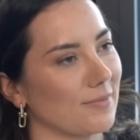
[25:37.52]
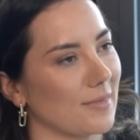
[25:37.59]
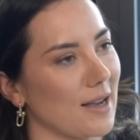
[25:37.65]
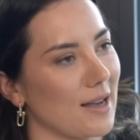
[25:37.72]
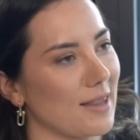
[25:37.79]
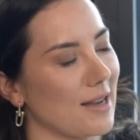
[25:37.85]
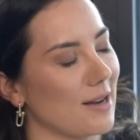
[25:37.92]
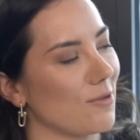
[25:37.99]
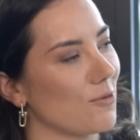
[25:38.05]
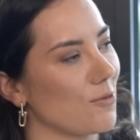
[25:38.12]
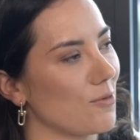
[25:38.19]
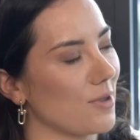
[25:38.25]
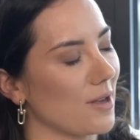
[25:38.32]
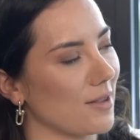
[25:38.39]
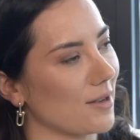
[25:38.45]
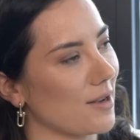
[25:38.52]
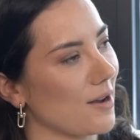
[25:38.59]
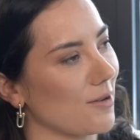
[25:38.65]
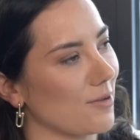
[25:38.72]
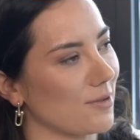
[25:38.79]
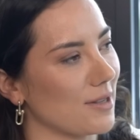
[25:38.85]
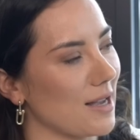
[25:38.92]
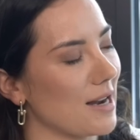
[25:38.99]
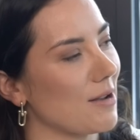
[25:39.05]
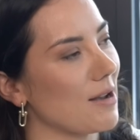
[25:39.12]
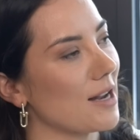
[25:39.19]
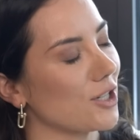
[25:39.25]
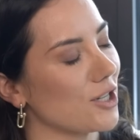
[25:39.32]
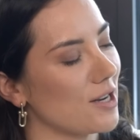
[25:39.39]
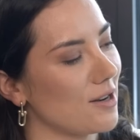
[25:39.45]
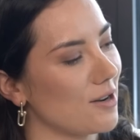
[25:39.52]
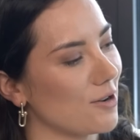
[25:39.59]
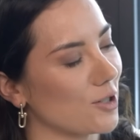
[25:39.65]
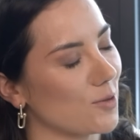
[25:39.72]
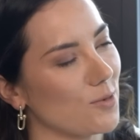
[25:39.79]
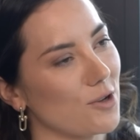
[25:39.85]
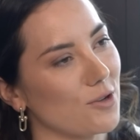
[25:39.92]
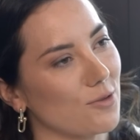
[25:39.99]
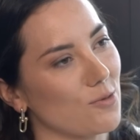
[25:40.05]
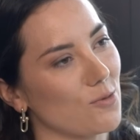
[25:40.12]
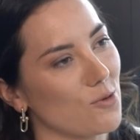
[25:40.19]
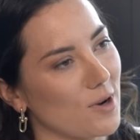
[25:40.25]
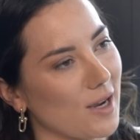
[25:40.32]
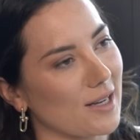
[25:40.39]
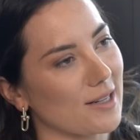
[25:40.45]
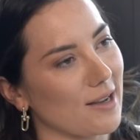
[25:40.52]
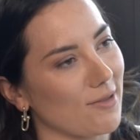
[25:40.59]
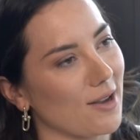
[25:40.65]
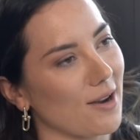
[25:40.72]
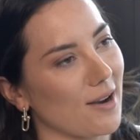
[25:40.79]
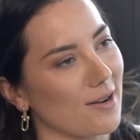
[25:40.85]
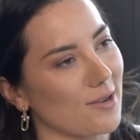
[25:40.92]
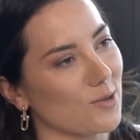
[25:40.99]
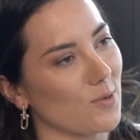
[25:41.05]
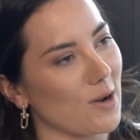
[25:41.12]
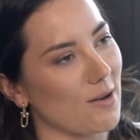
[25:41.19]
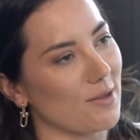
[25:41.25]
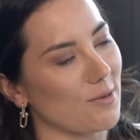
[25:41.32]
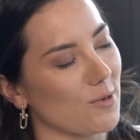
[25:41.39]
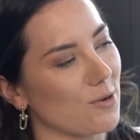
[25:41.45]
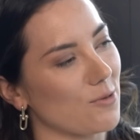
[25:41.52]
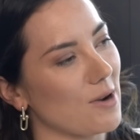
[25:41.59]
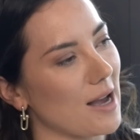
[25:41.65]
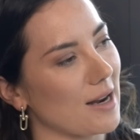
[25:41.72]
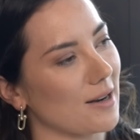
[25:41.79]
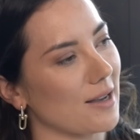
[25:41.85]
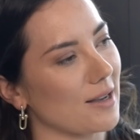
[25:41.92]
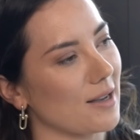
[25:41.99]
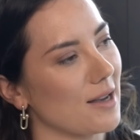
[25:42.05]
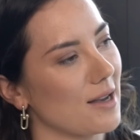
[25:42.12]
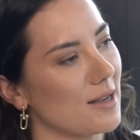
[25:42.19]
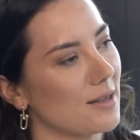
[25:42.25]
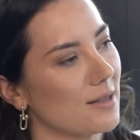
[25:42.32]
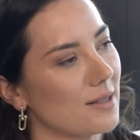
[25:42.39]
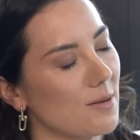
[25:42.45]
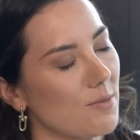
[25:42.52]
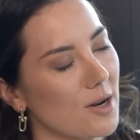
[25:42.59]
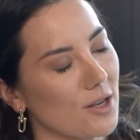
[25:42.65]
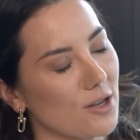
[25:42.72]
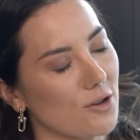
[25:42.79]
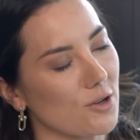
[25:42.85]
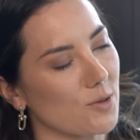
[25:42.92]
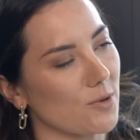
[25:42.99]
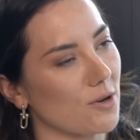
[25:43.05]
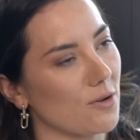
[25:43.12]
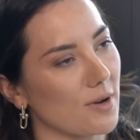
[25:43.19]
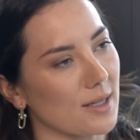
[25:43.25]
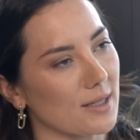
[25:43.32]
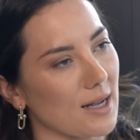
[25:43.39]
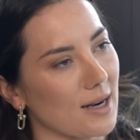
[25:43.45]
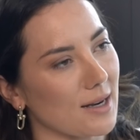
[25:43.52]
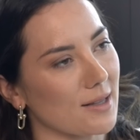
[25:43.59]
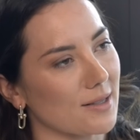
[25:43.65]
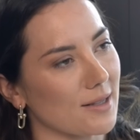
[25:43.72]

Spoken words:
And then all the other girls, and it actually looked beautiful walking down the aisle as well, that we all had like similar hues, but not exactly the